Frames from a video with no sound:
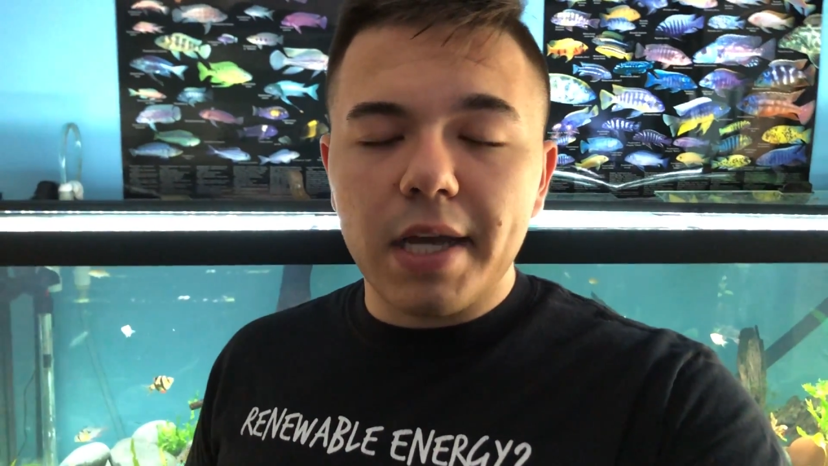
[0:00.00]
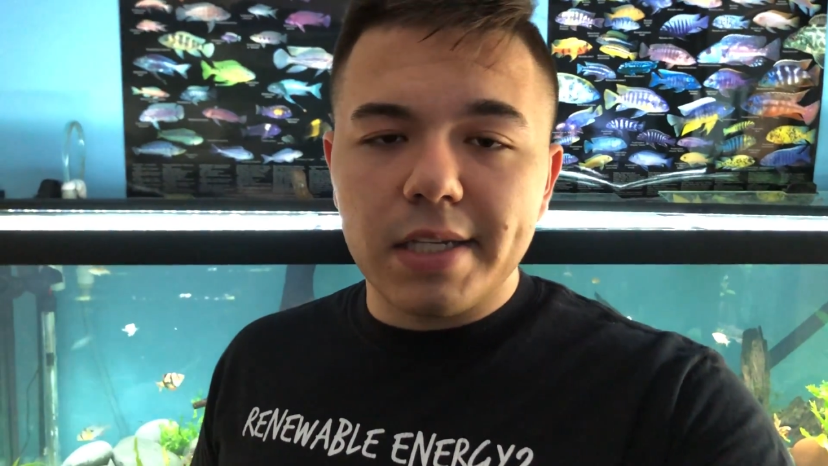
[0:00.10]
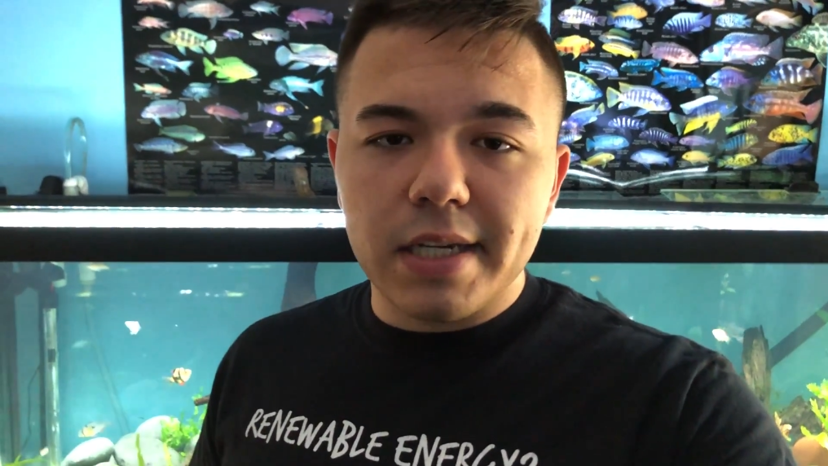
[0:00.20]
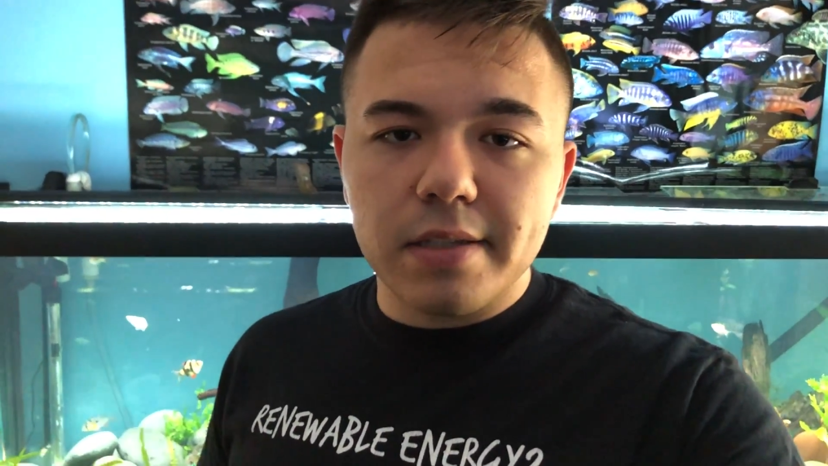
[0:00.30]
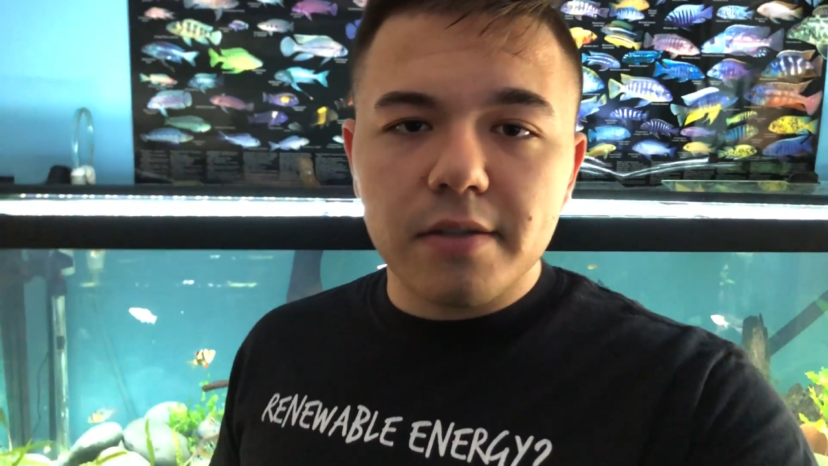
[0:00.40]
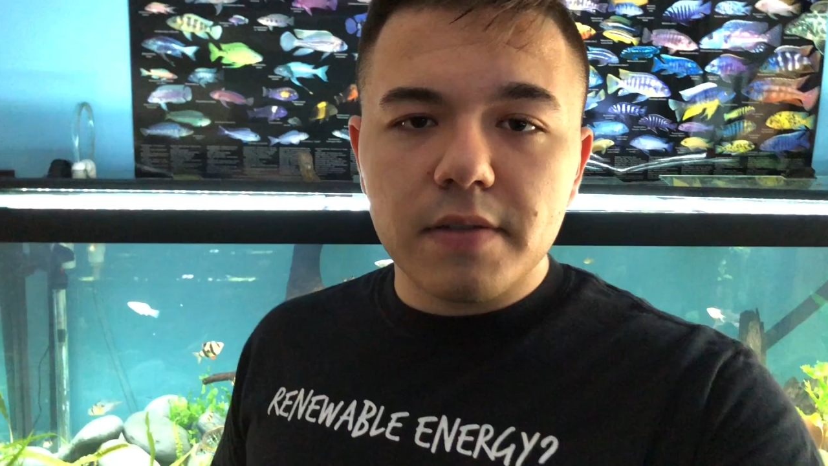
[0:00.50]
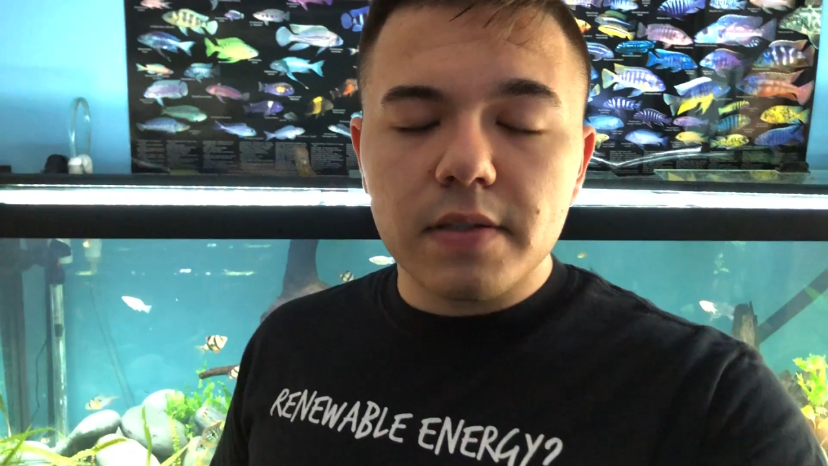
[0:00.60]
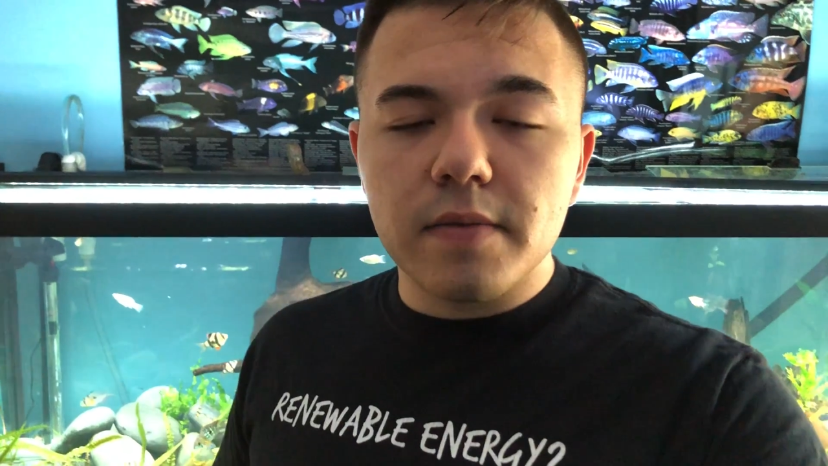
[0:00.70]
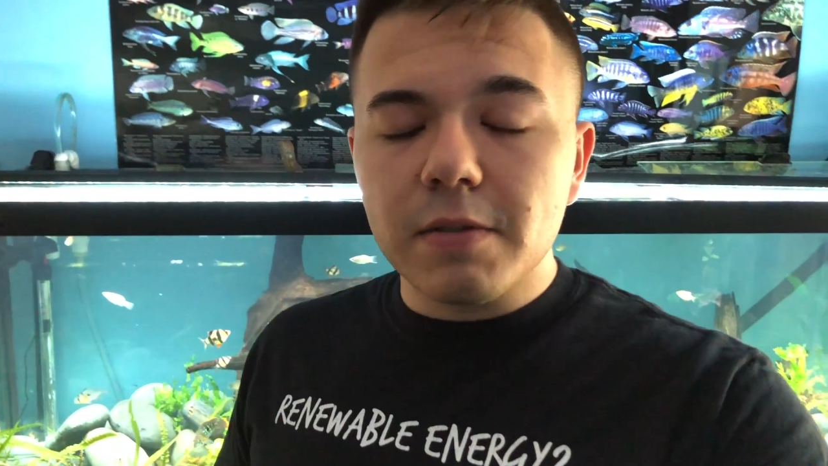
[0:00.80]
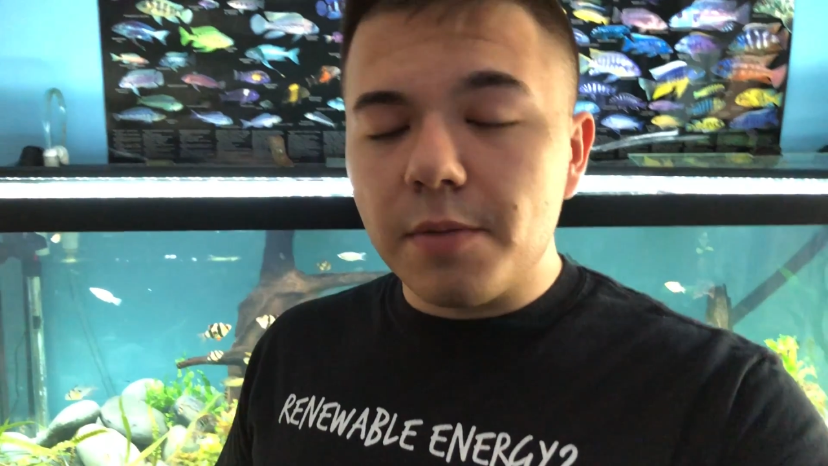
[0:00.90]
digestive
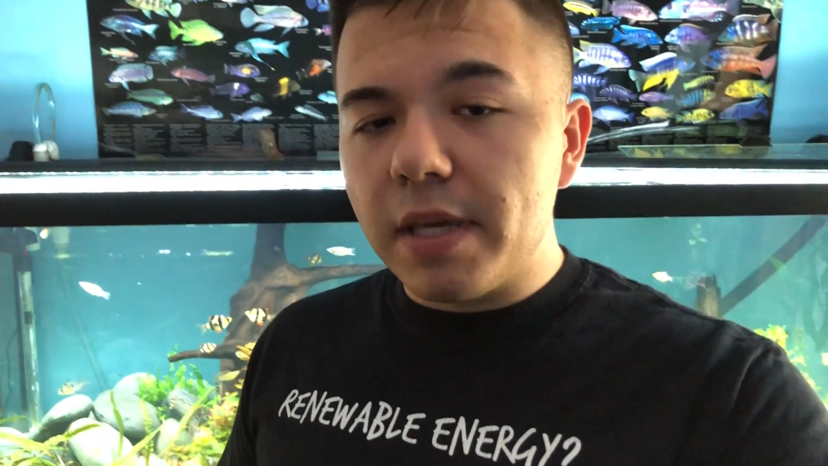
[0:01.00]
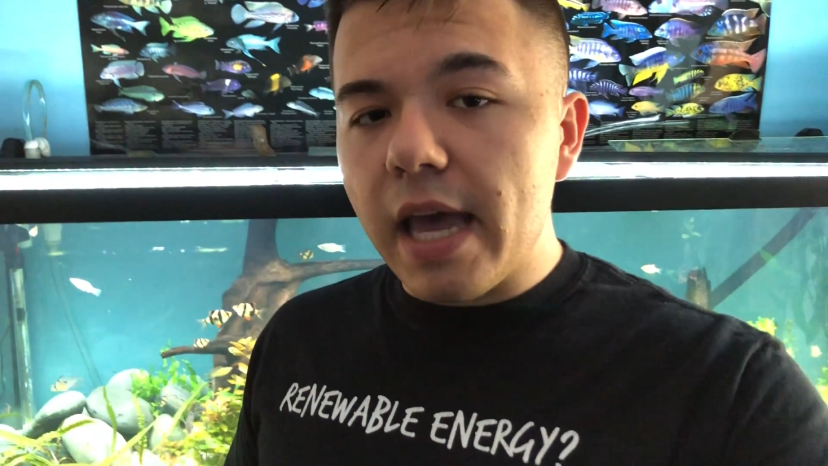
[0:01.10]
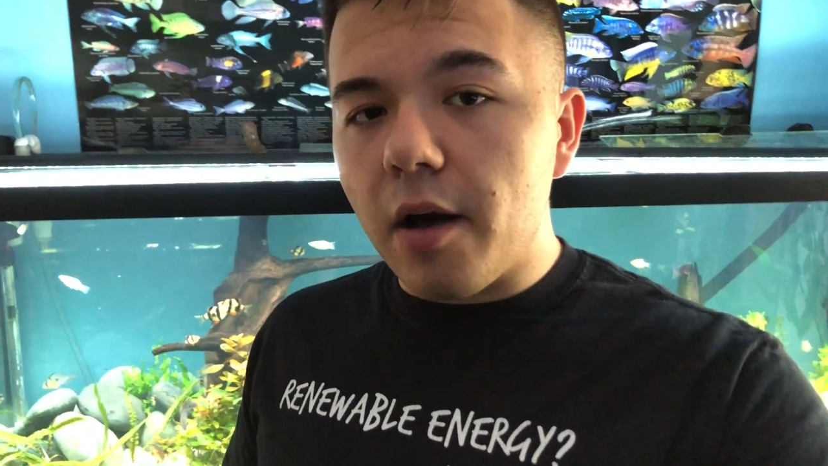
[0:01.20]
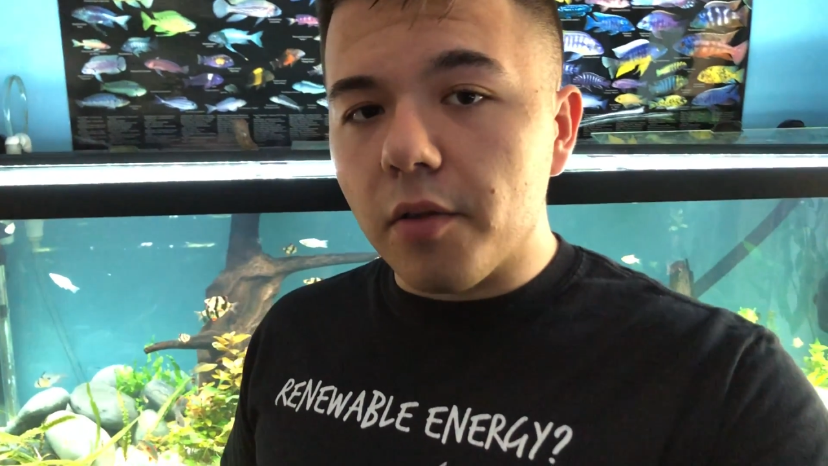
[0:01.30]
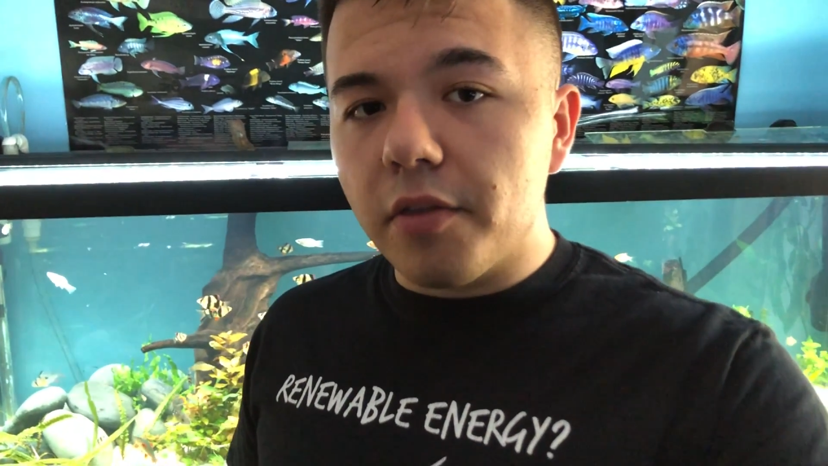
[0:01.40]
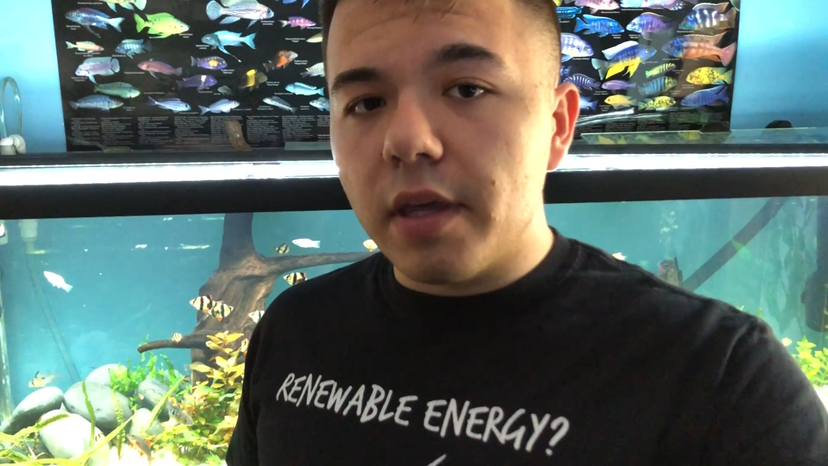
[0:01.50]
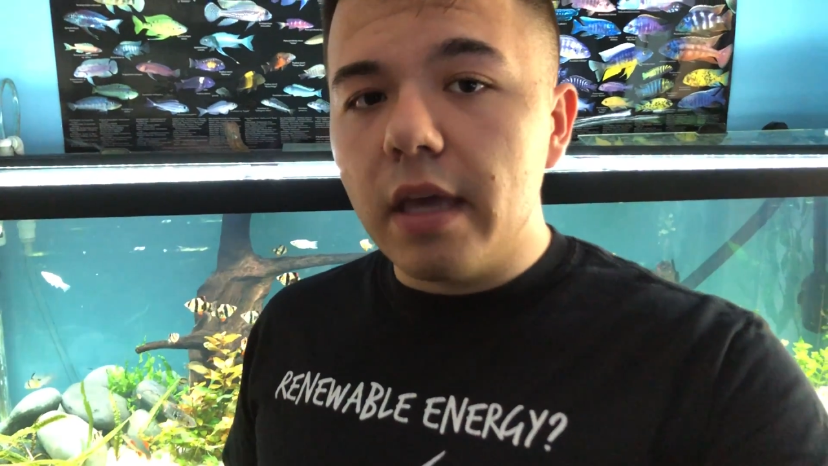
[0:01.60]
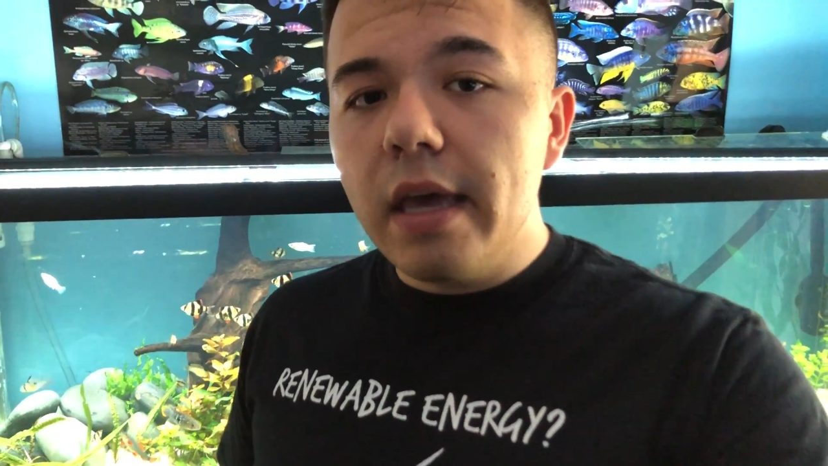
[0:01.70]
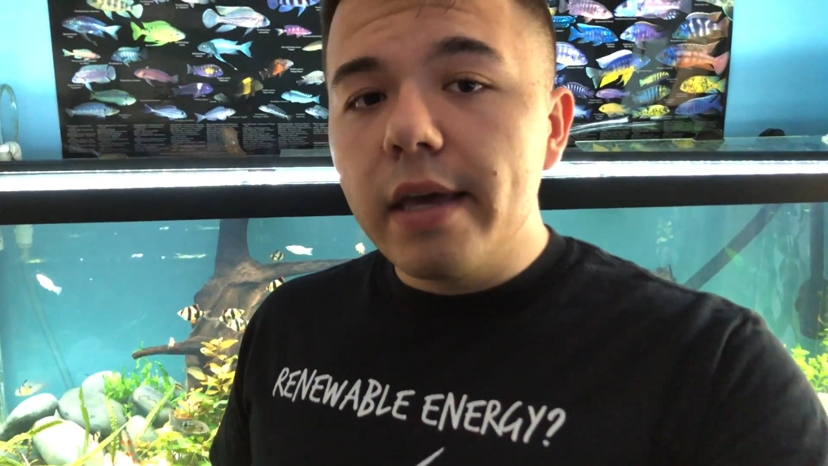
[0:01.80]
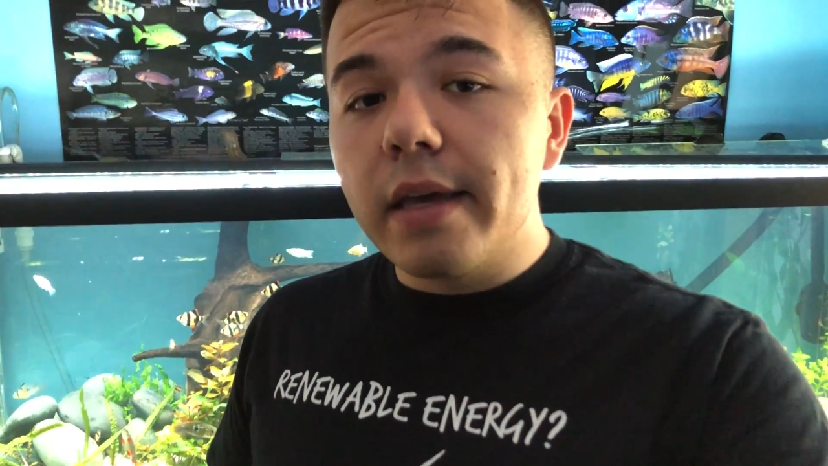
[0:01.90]
systems to be healthy.